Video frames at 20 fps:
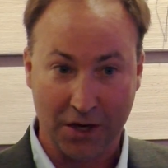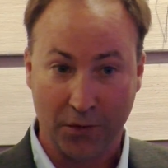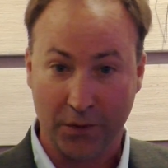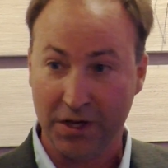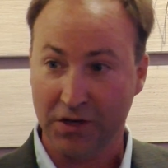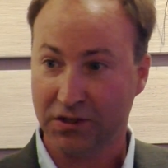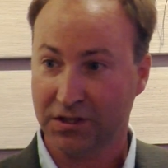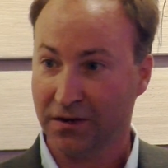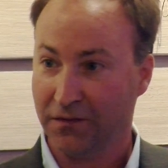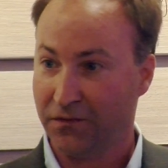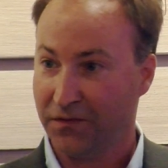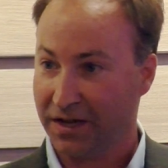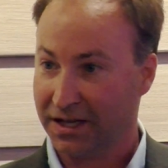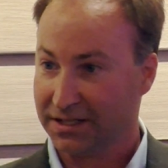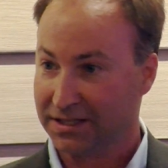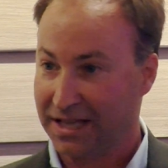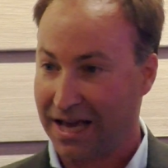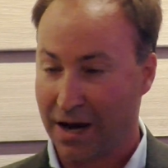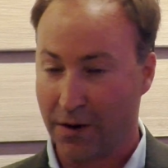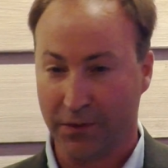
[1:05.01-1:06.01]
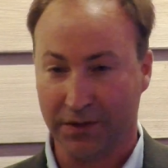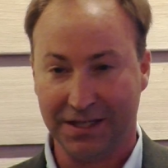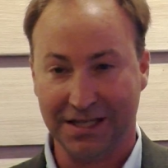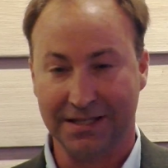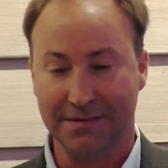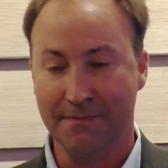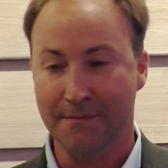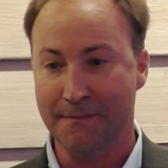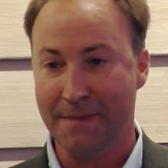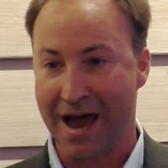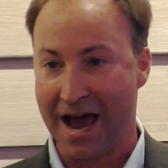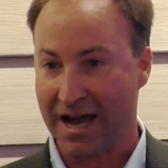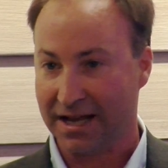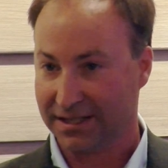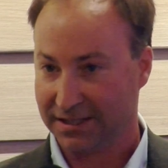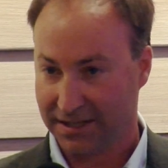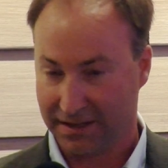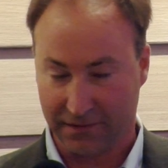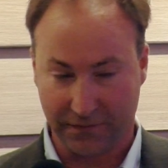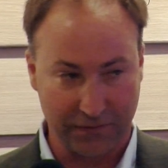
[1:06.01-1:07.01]
We used to fix that with these
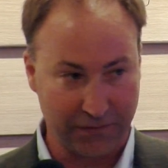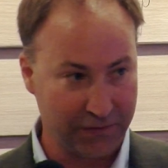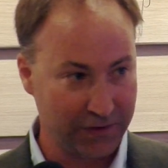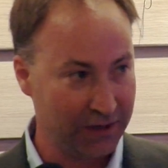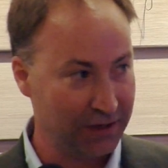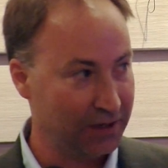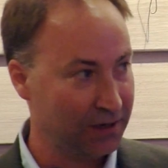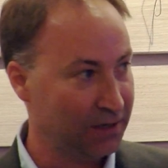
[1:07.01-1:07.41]
massive